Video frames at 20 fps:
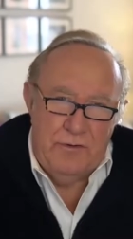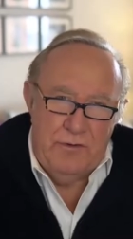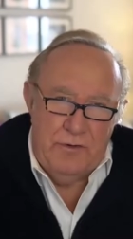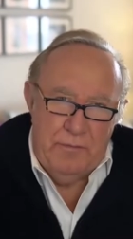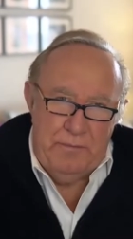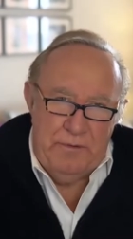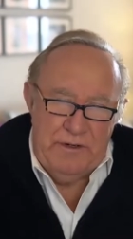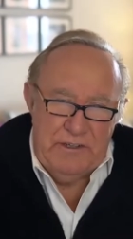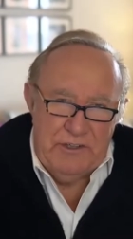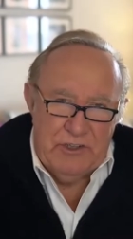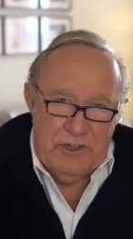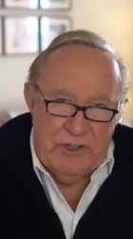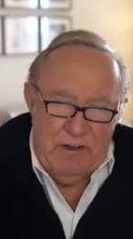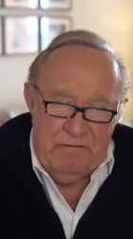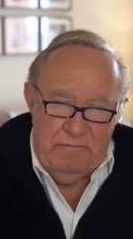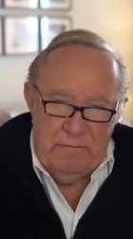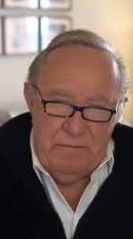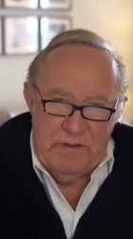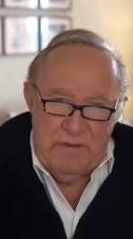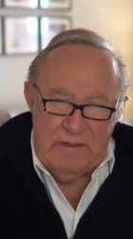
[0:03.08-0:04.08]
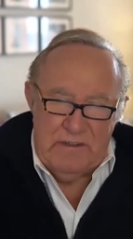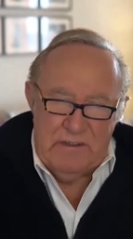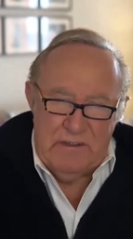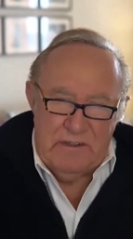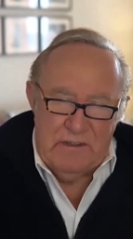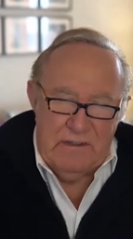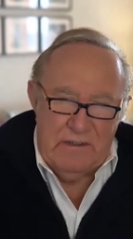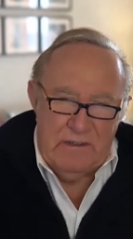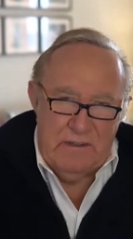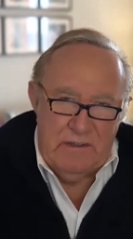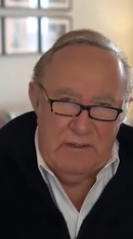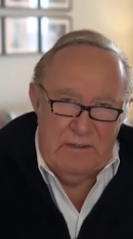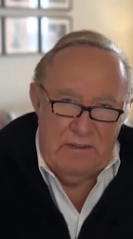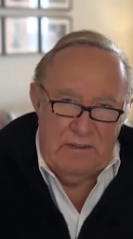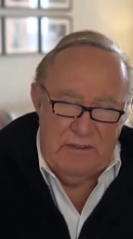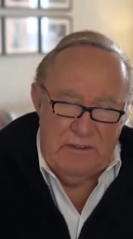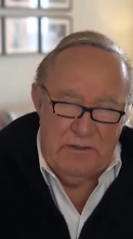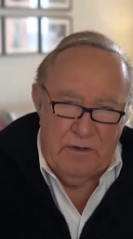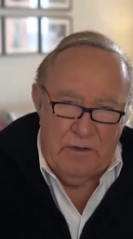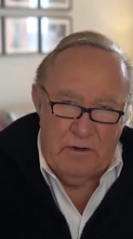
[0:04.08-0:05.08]
the British government
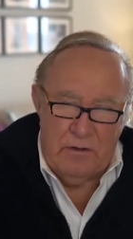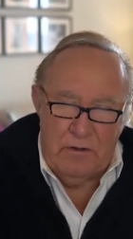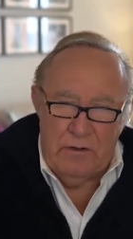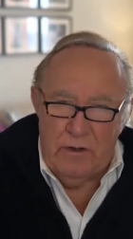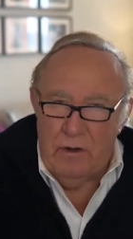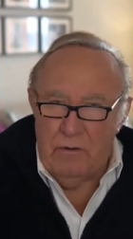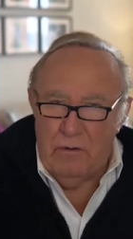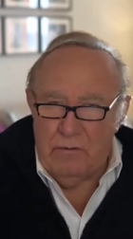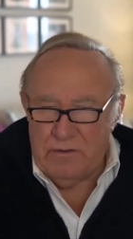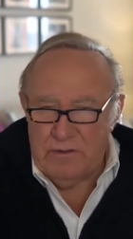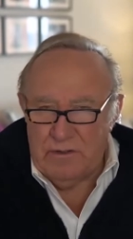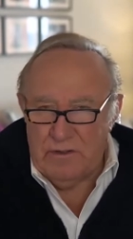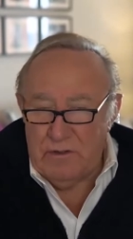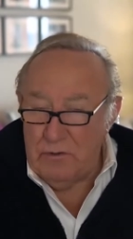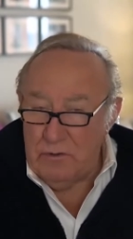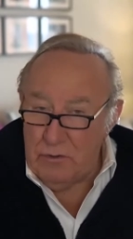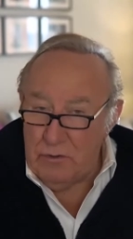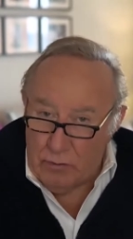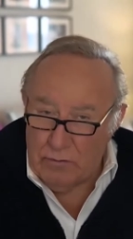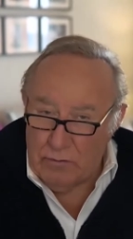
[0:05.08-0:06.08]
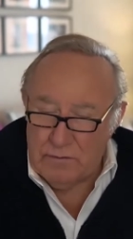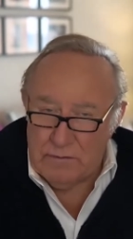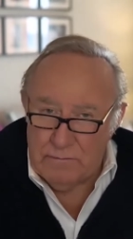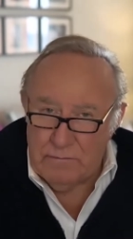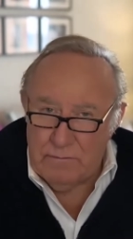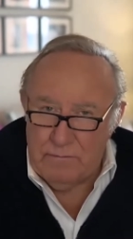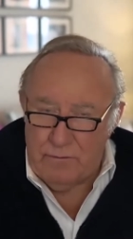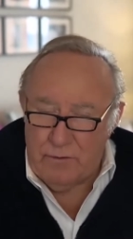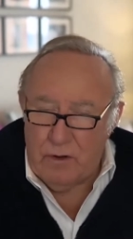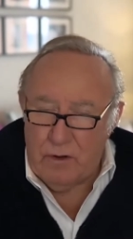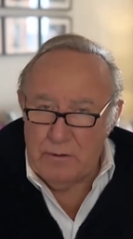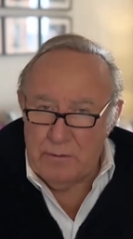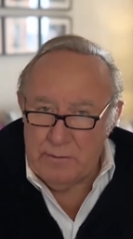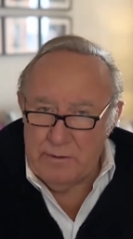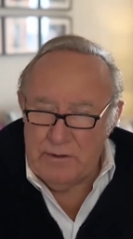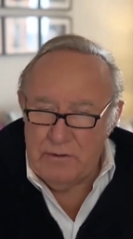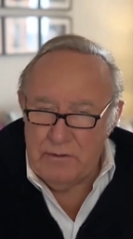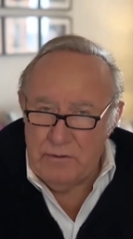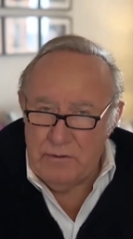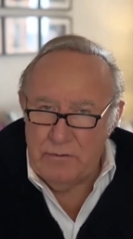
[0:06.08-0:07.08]
is not alone in not
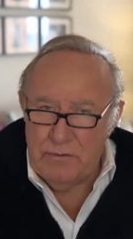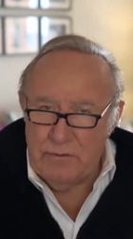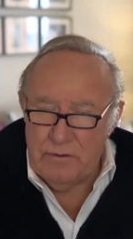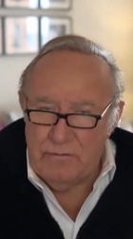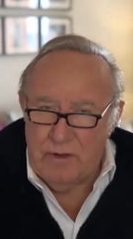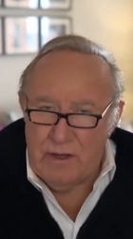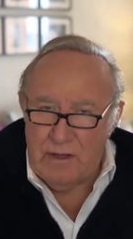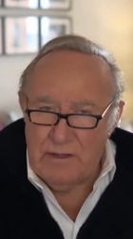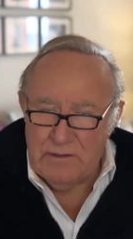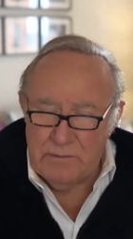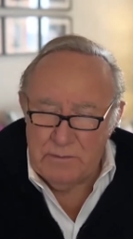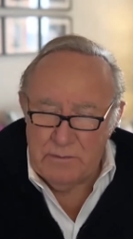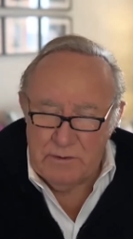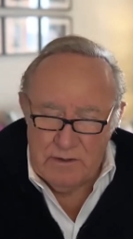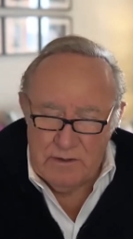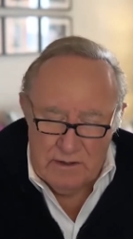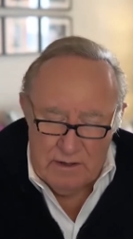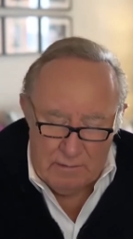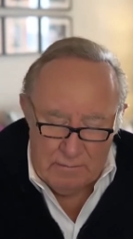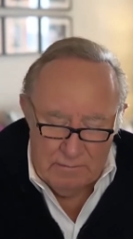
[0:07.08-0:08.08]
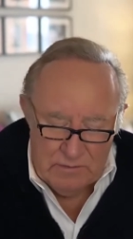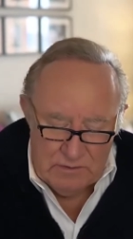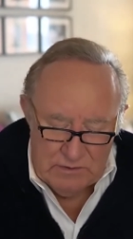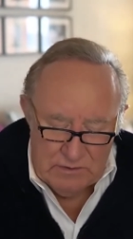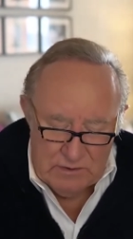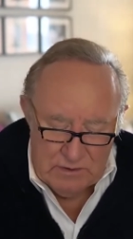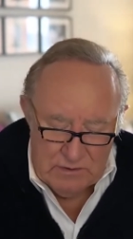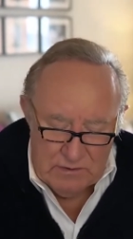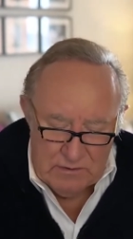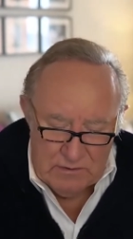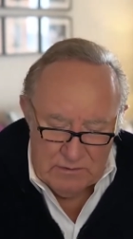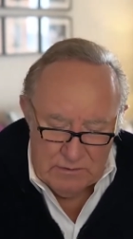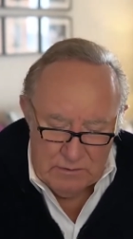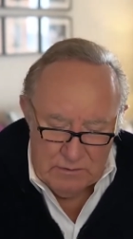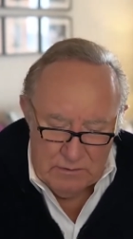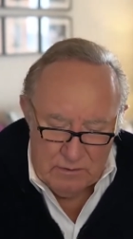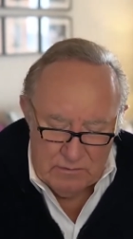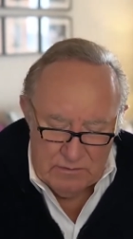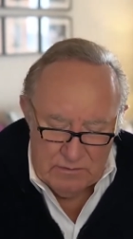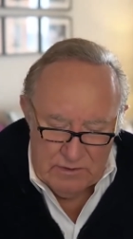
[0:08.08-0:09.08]
following your advice when it comes to
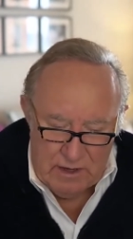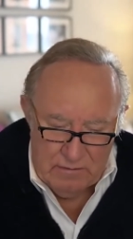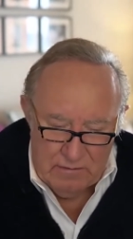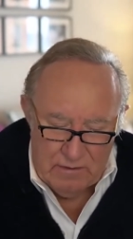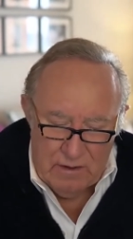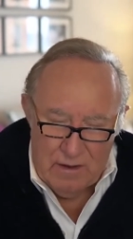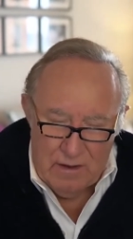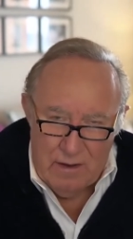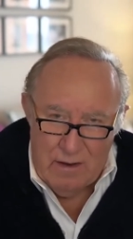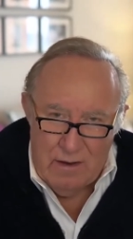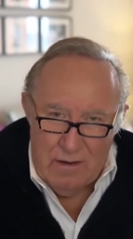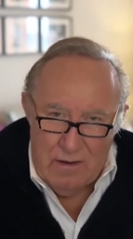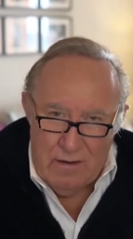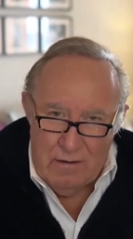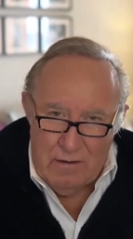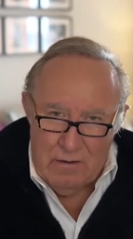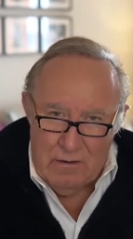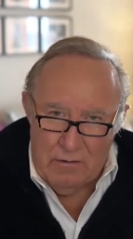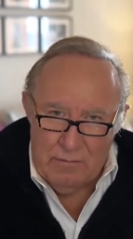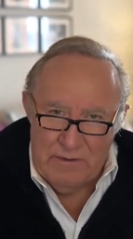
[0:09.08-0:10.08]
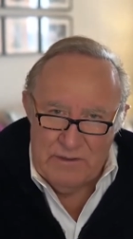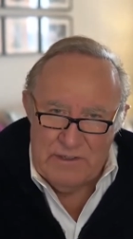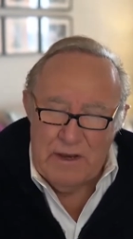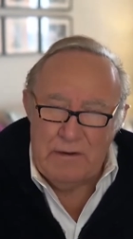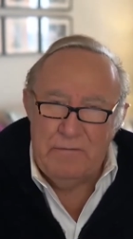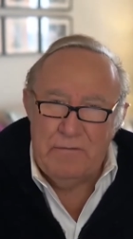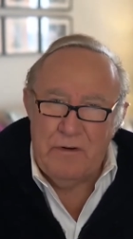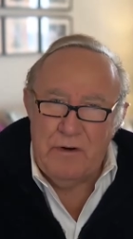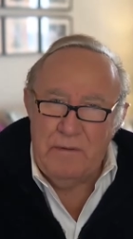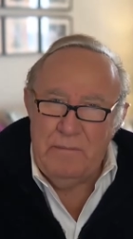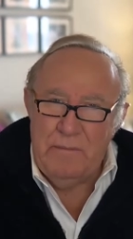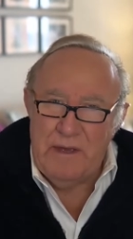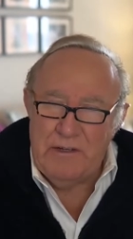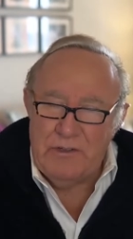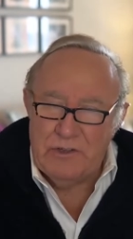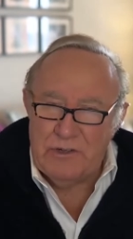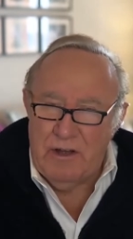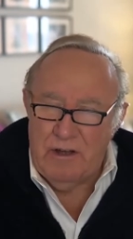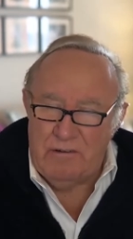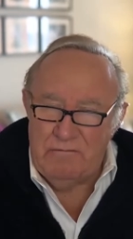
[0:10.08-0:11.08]
lockdown. Almost every
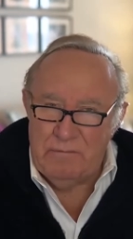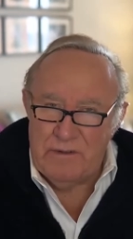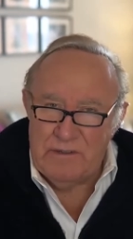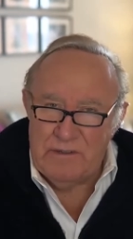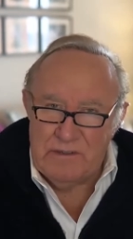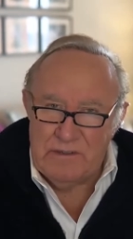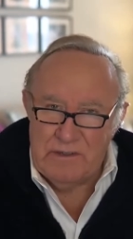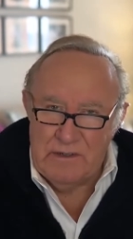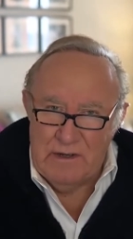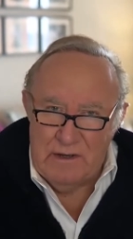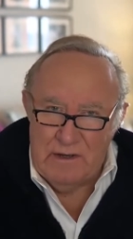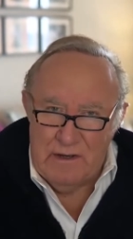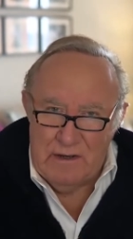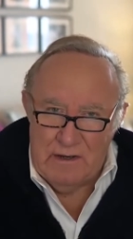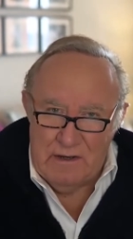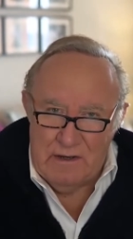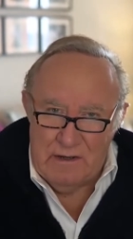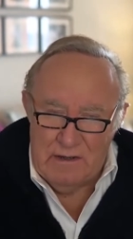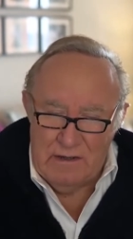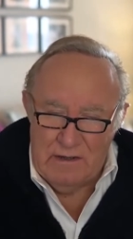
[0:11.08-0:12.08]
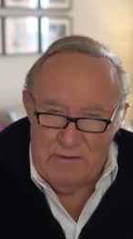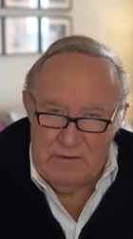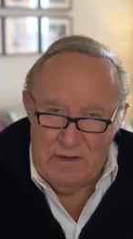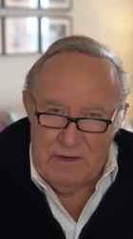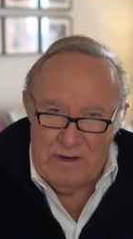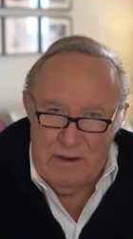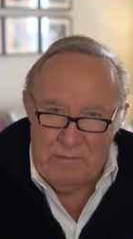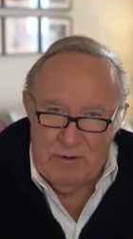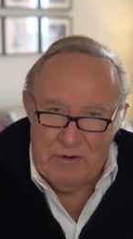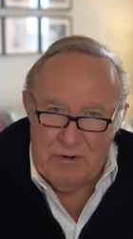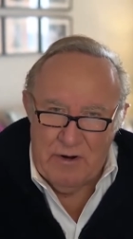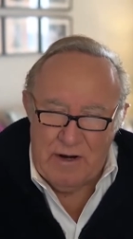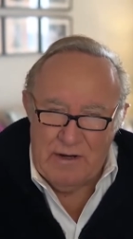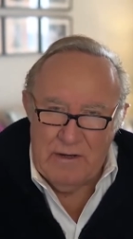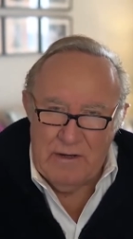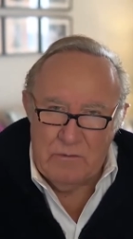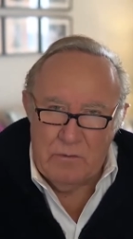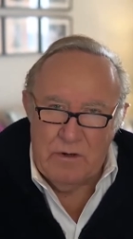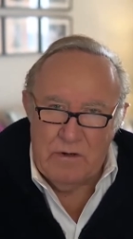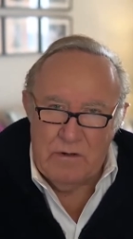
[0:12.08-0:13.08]
major government in the
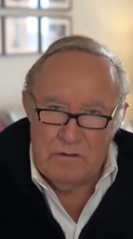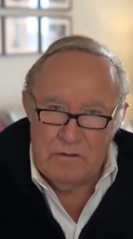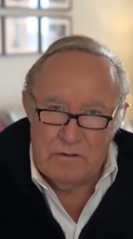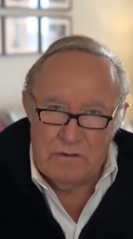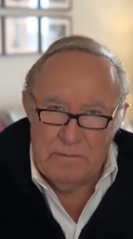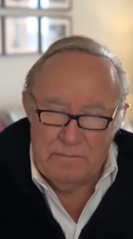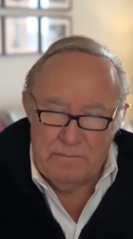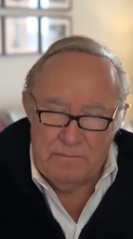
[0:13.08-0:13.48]
democratic world